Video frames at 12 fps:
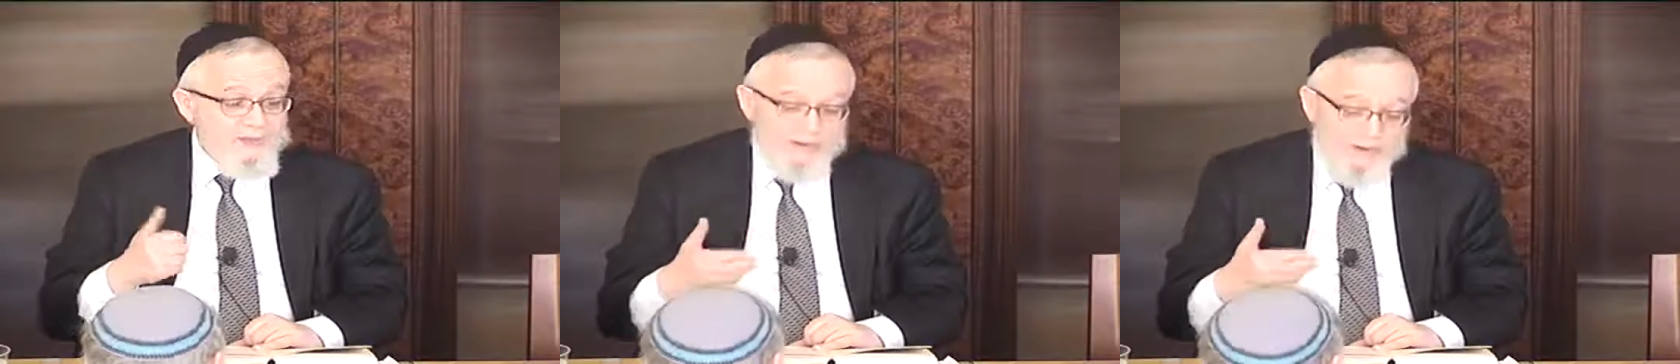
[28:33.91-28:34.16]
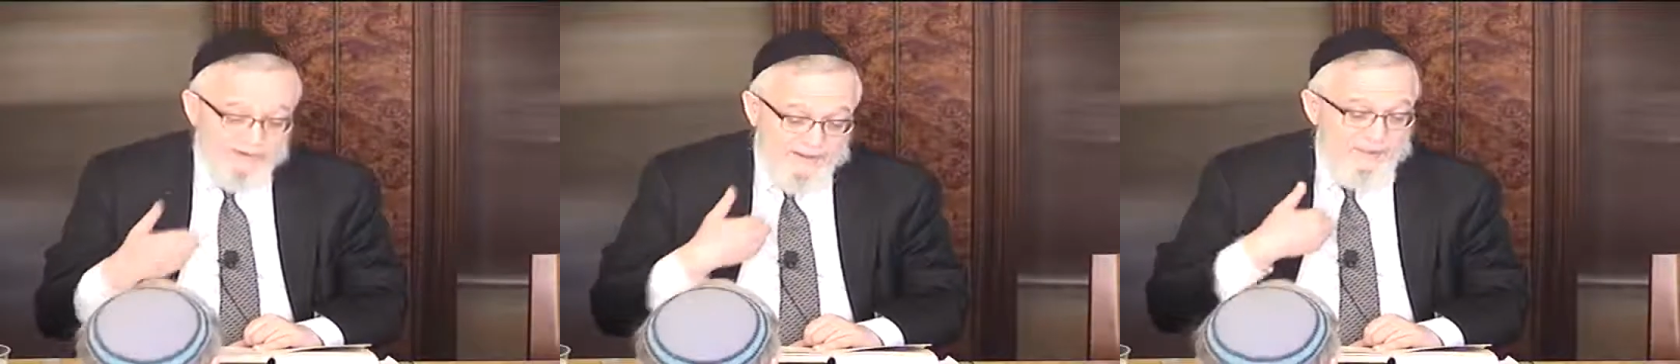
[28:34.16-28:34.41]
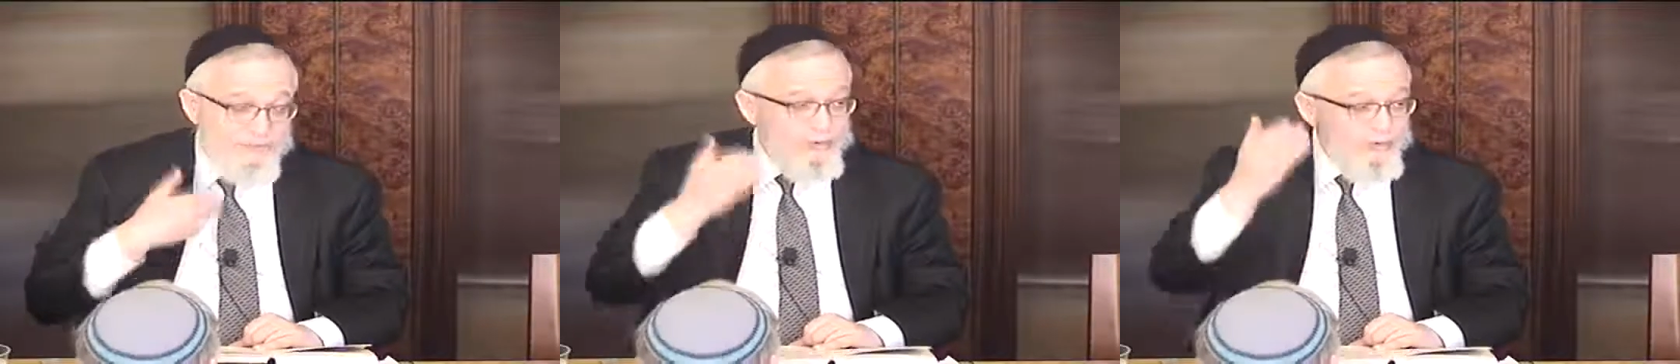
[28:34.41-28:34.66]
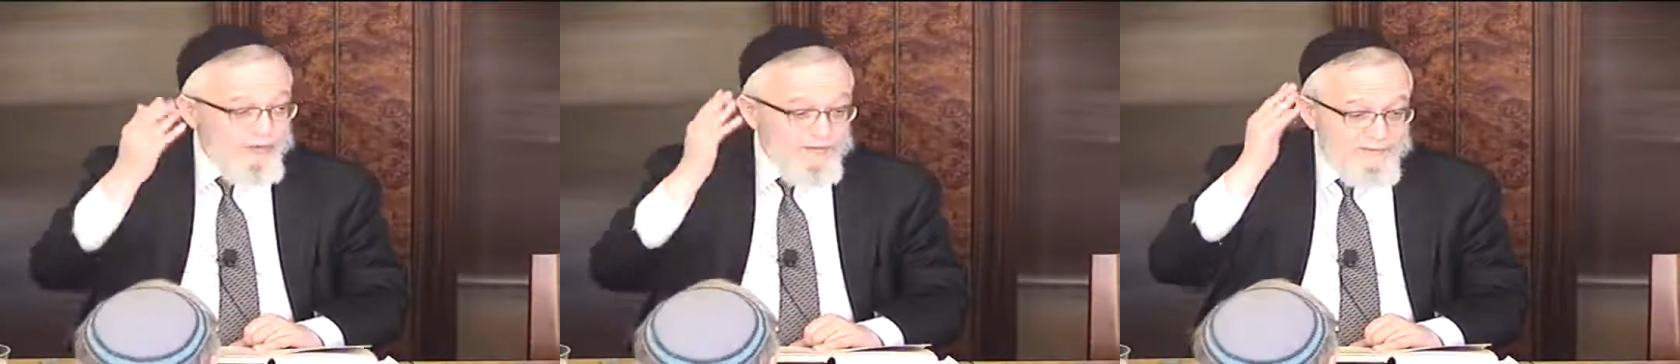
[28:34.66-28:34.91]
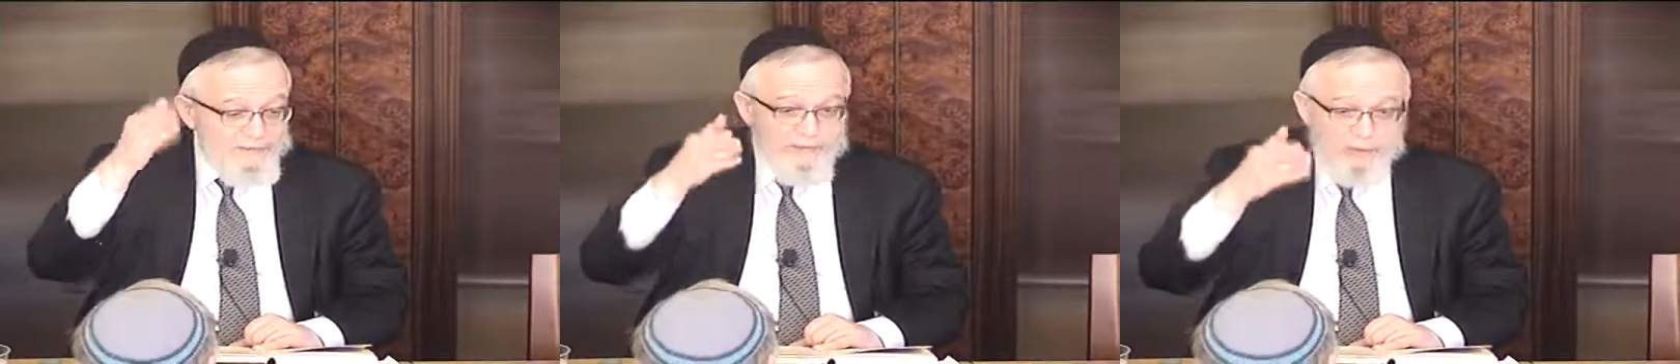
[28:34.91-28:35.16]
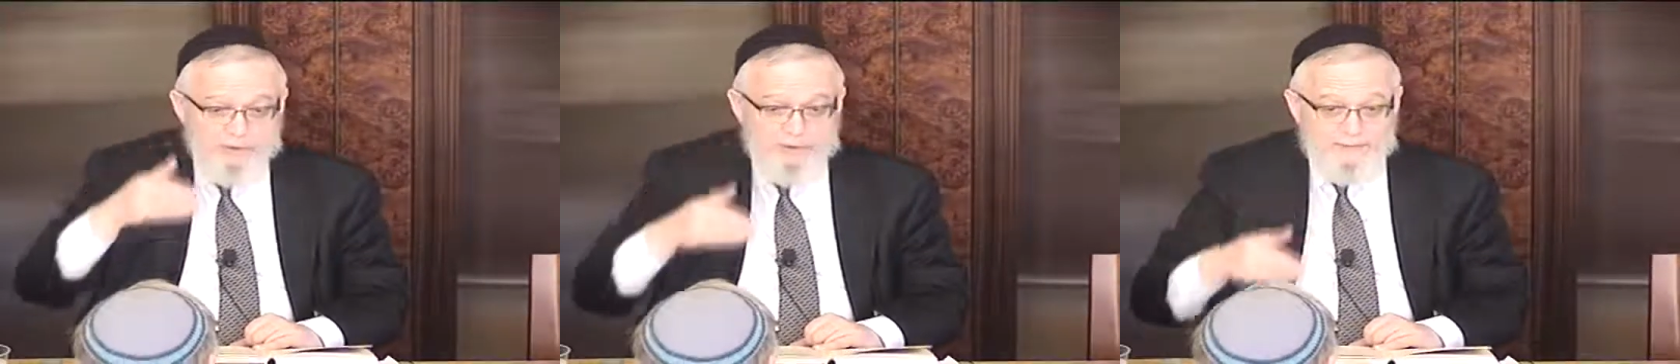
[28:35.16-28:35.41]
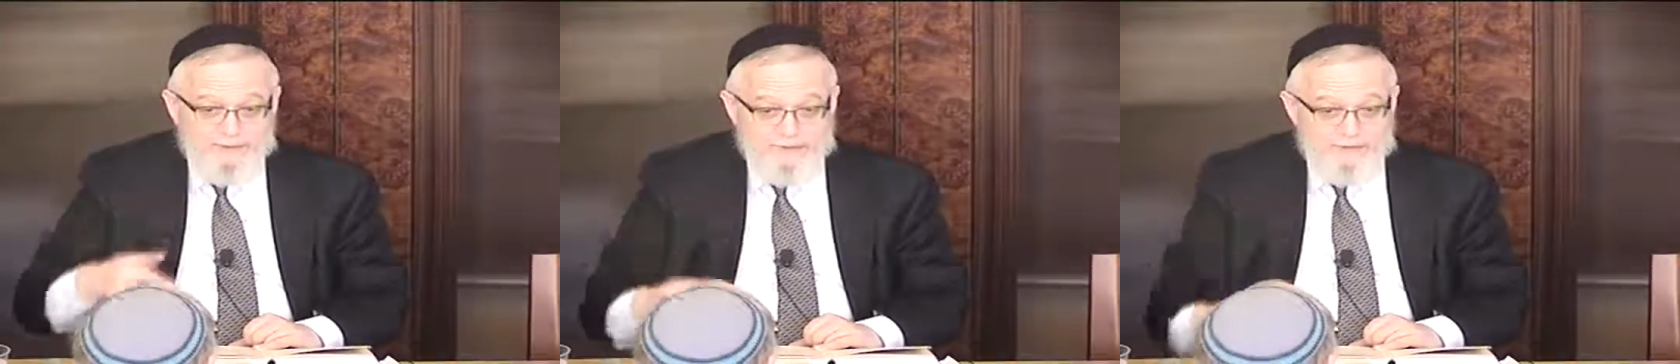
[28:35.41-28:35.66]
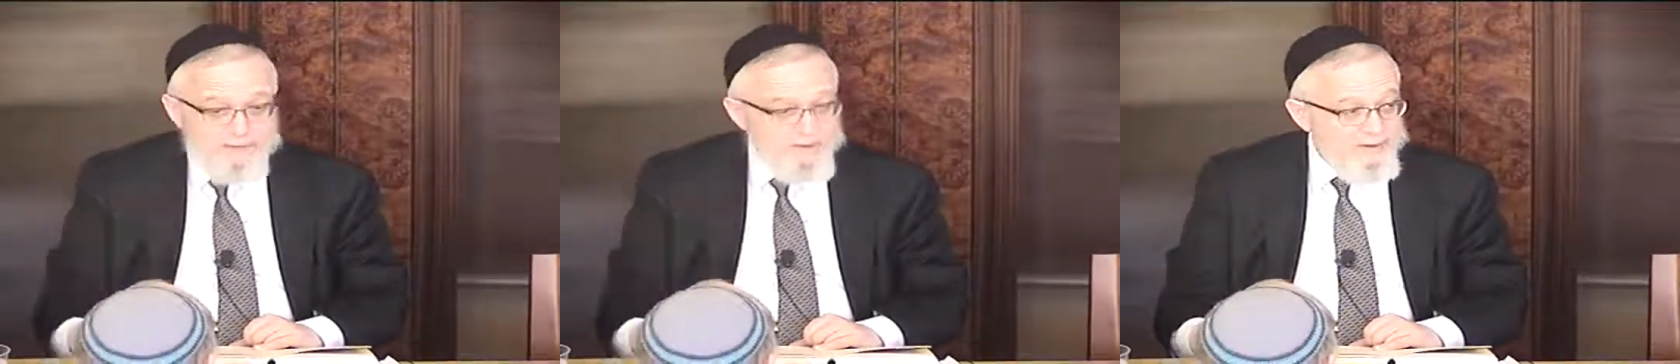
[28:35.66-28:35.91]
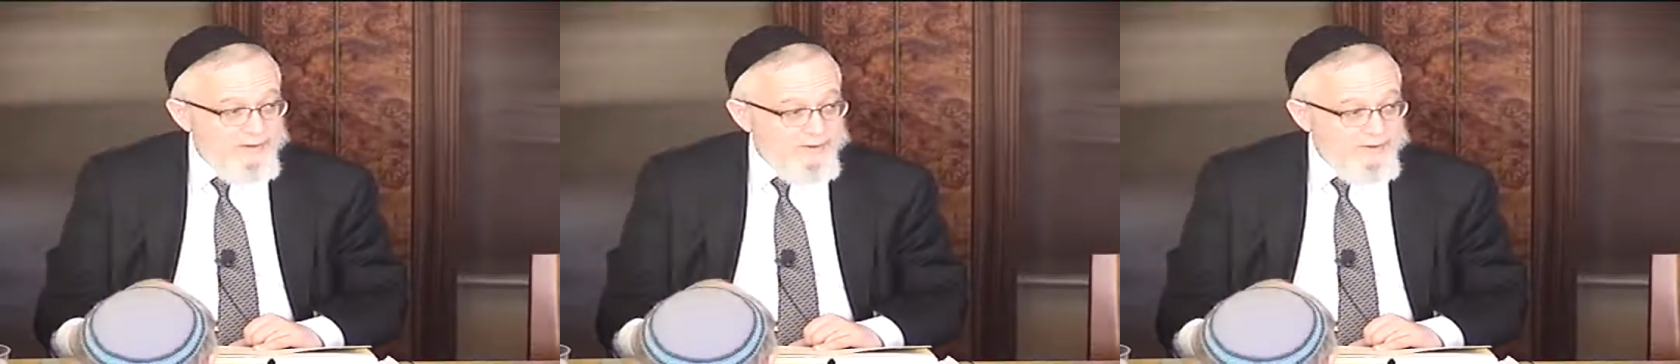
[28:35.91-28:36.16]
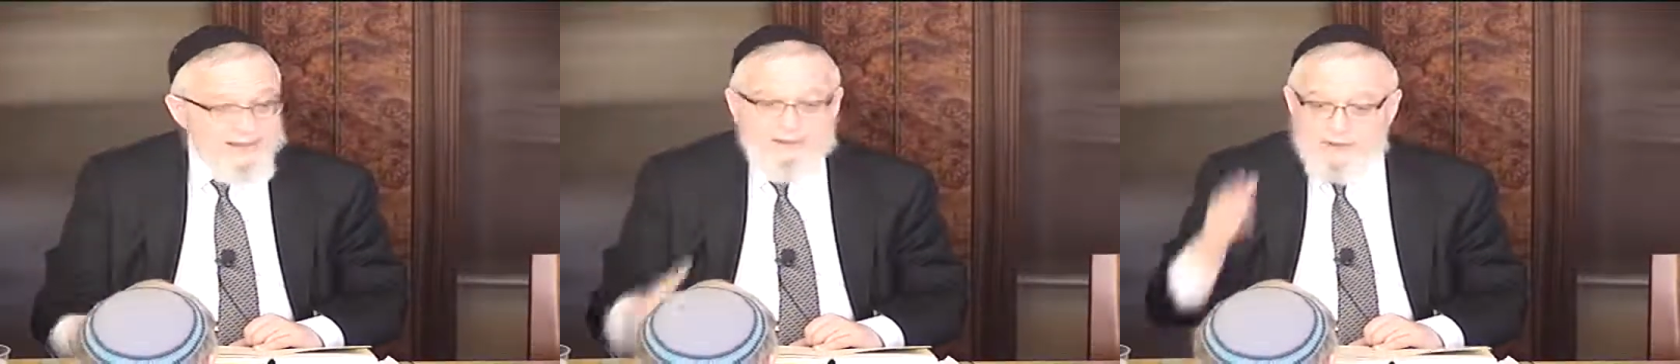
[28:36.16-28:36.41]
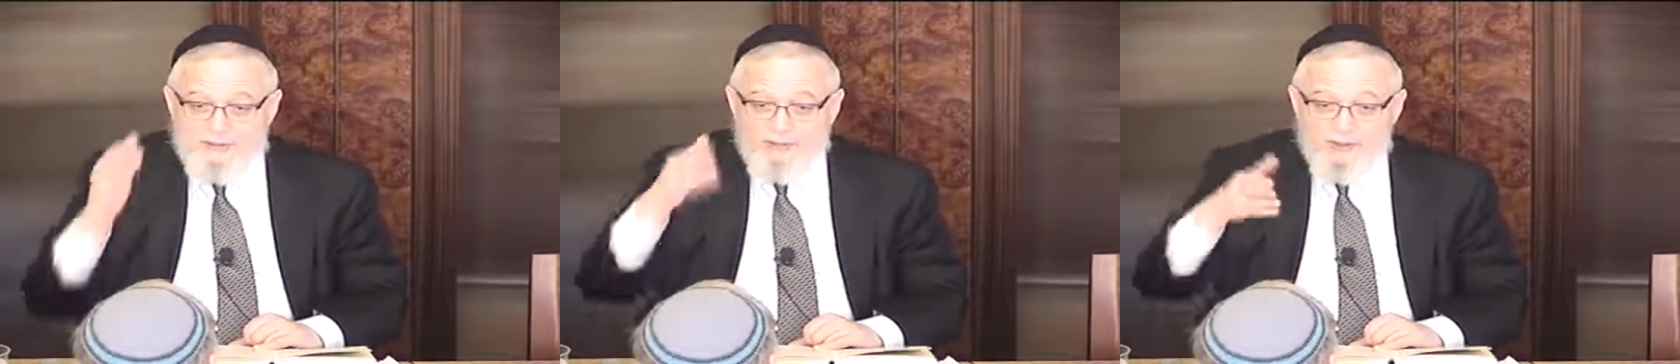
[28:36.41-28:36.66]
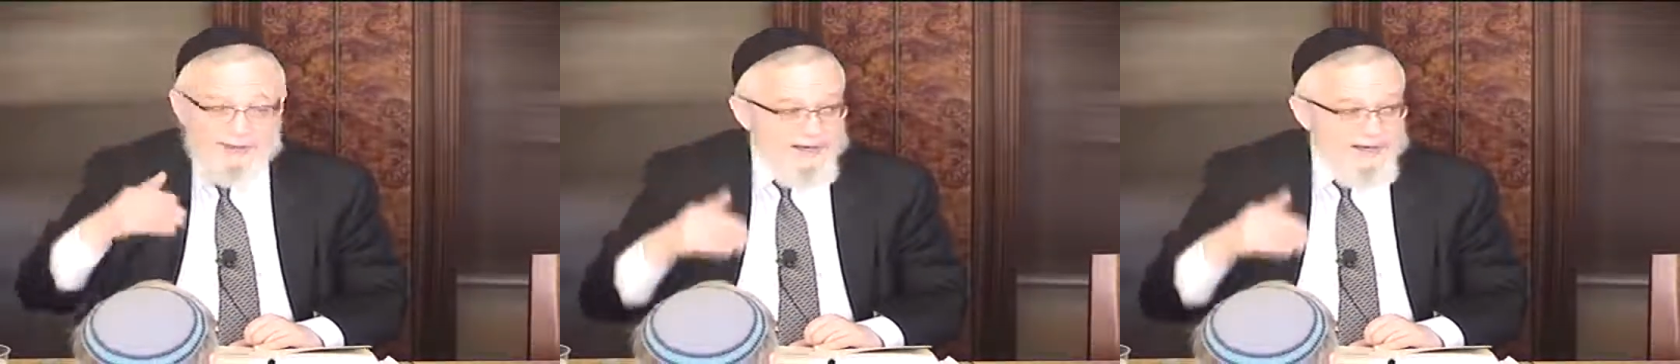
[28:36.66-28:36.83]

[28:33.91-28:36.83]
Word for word: qualification. I'm more qualified than Moshe Rabbeinu. Definitely more than